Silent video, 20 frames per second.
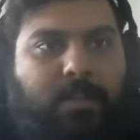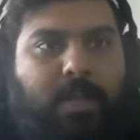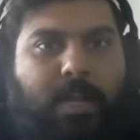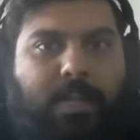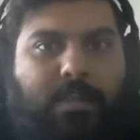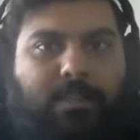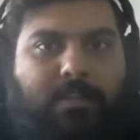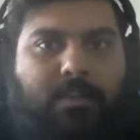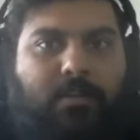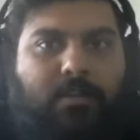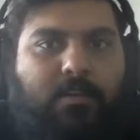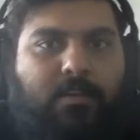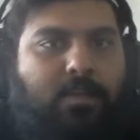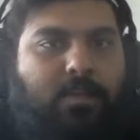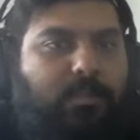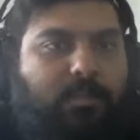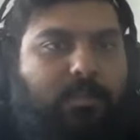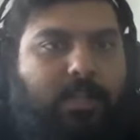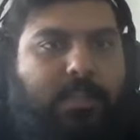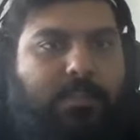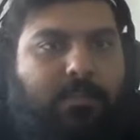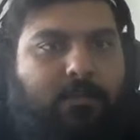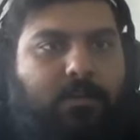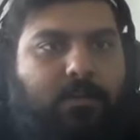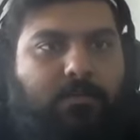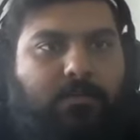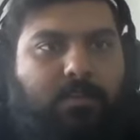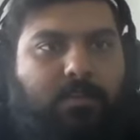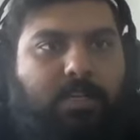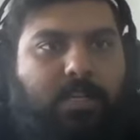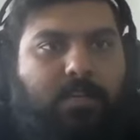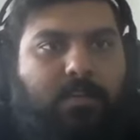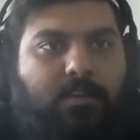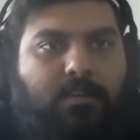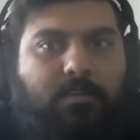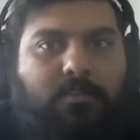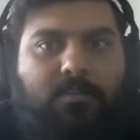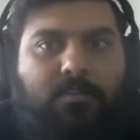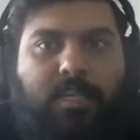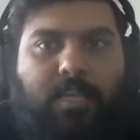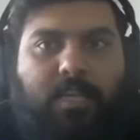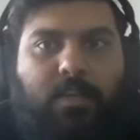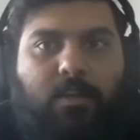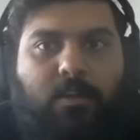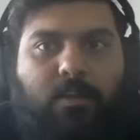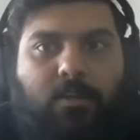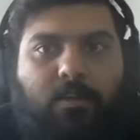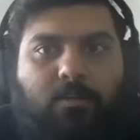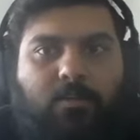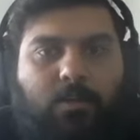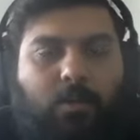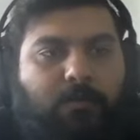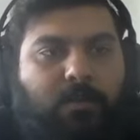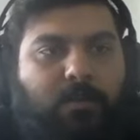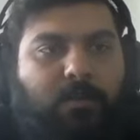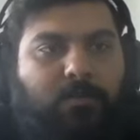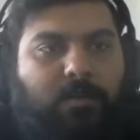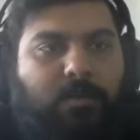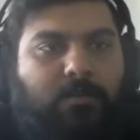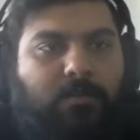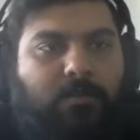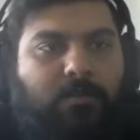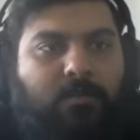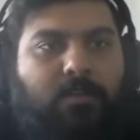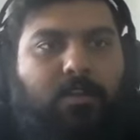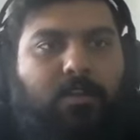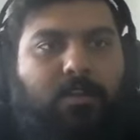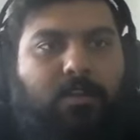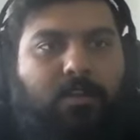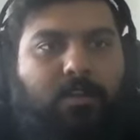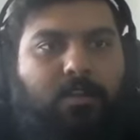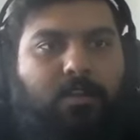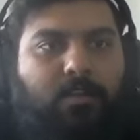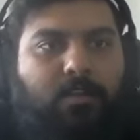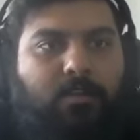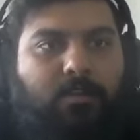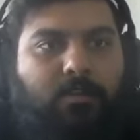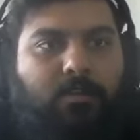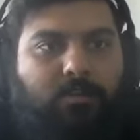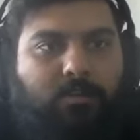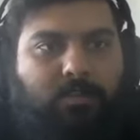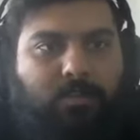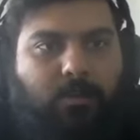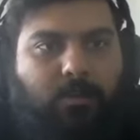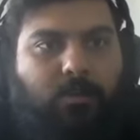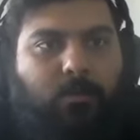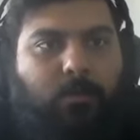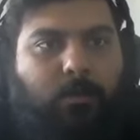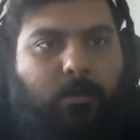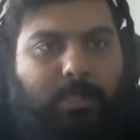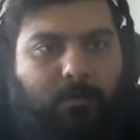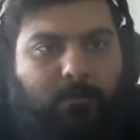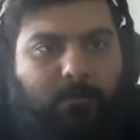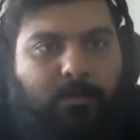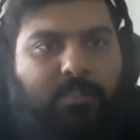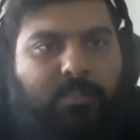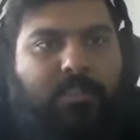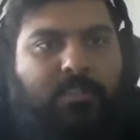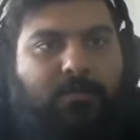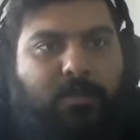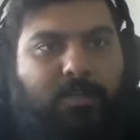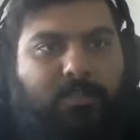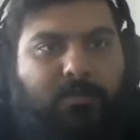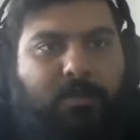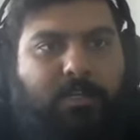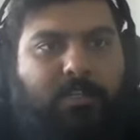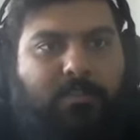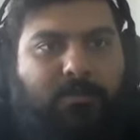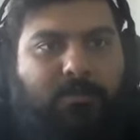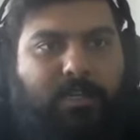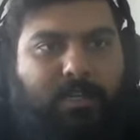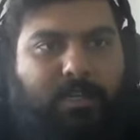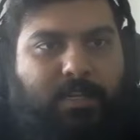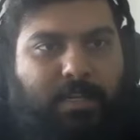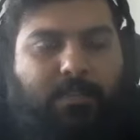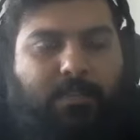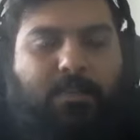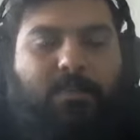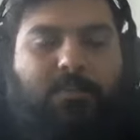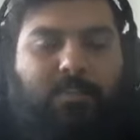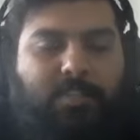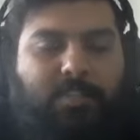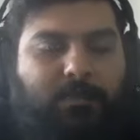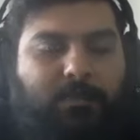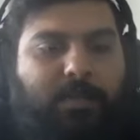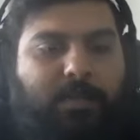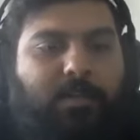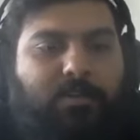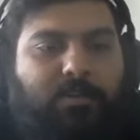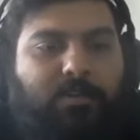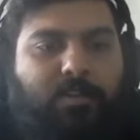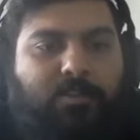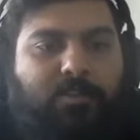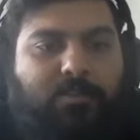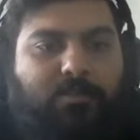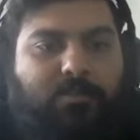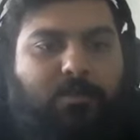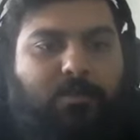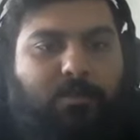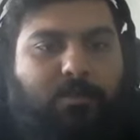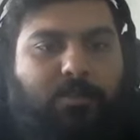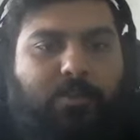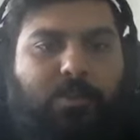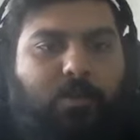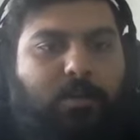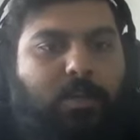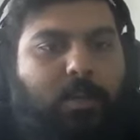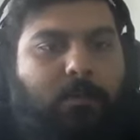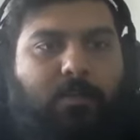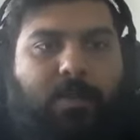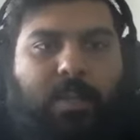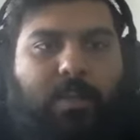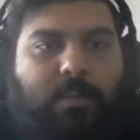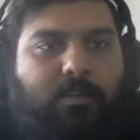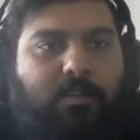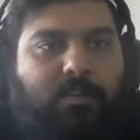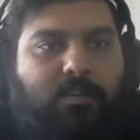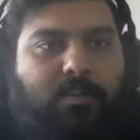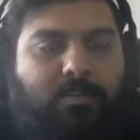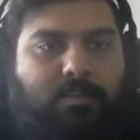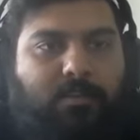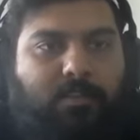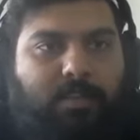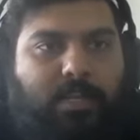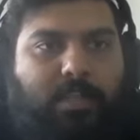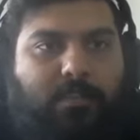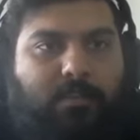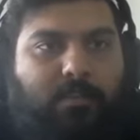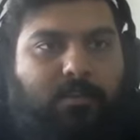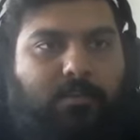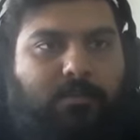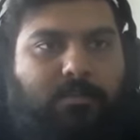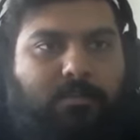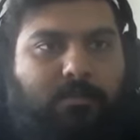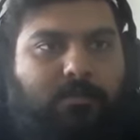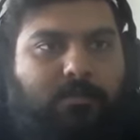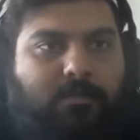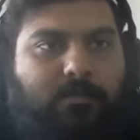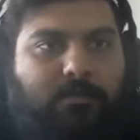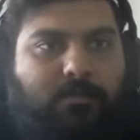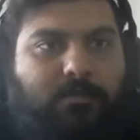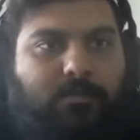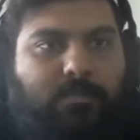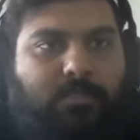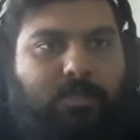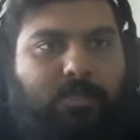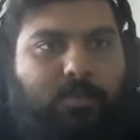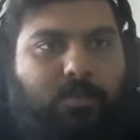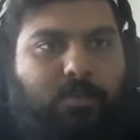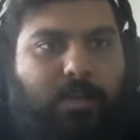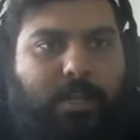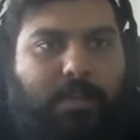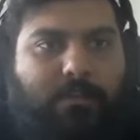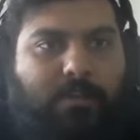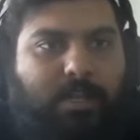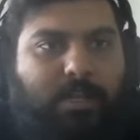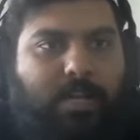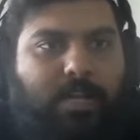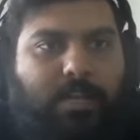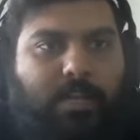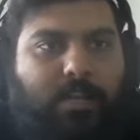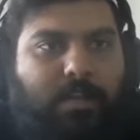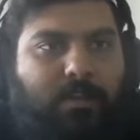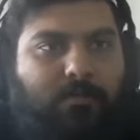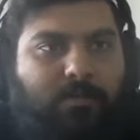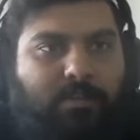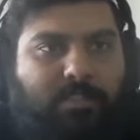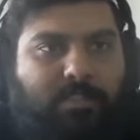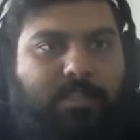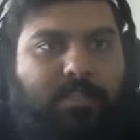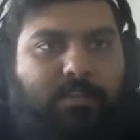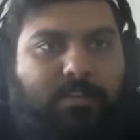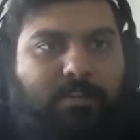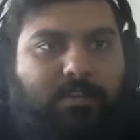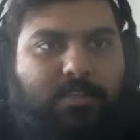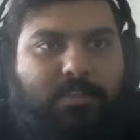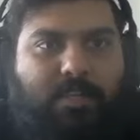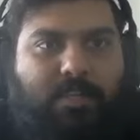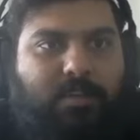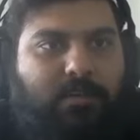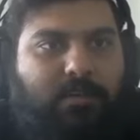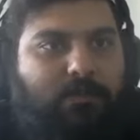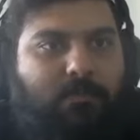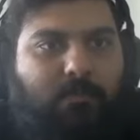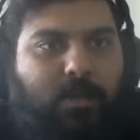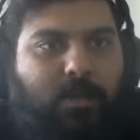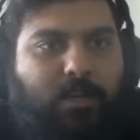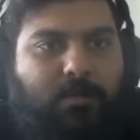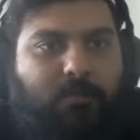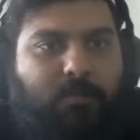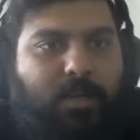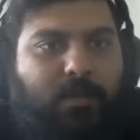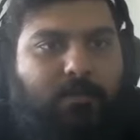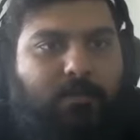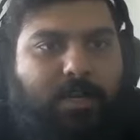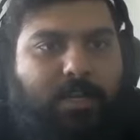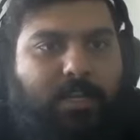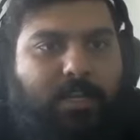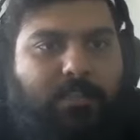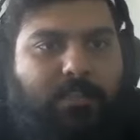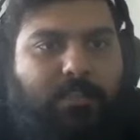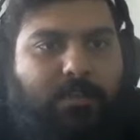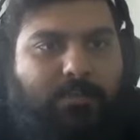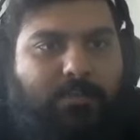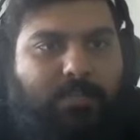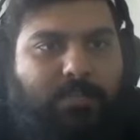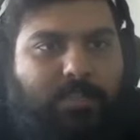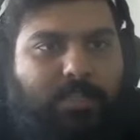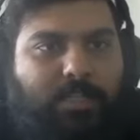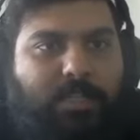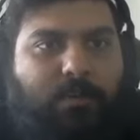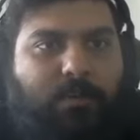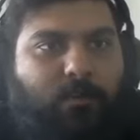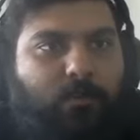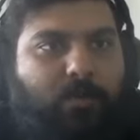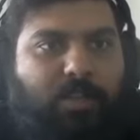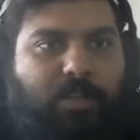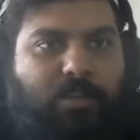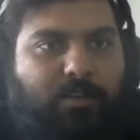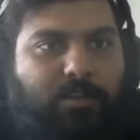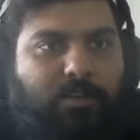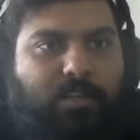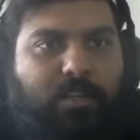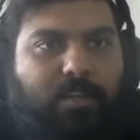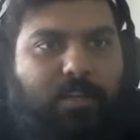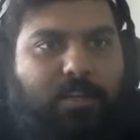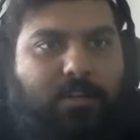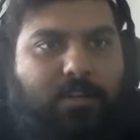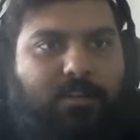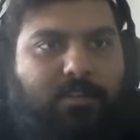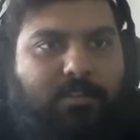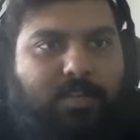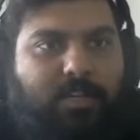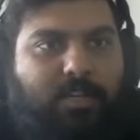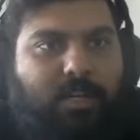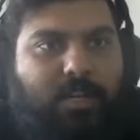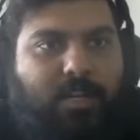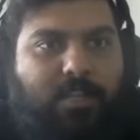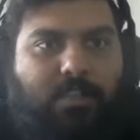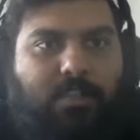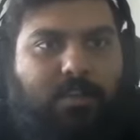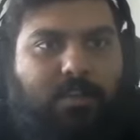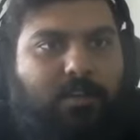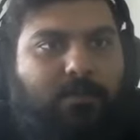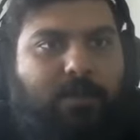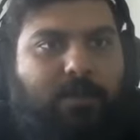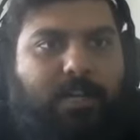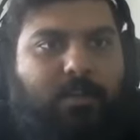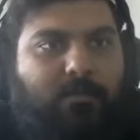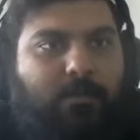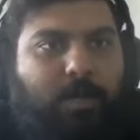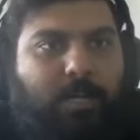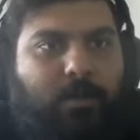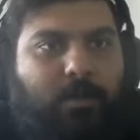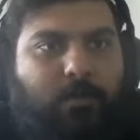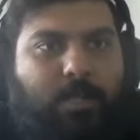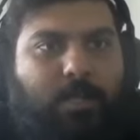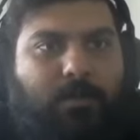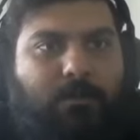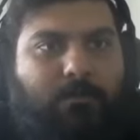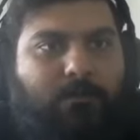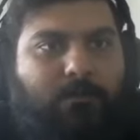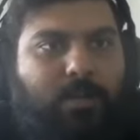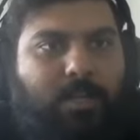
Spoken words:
and then another 10,000 in say November. So when the first disbursement is made, 10,000 is paid out to your school. You only pay interest on the 10,000. So 11.99% interest rate multiplied by 10,000, that would be your yearly interest rate, and then divided by 12.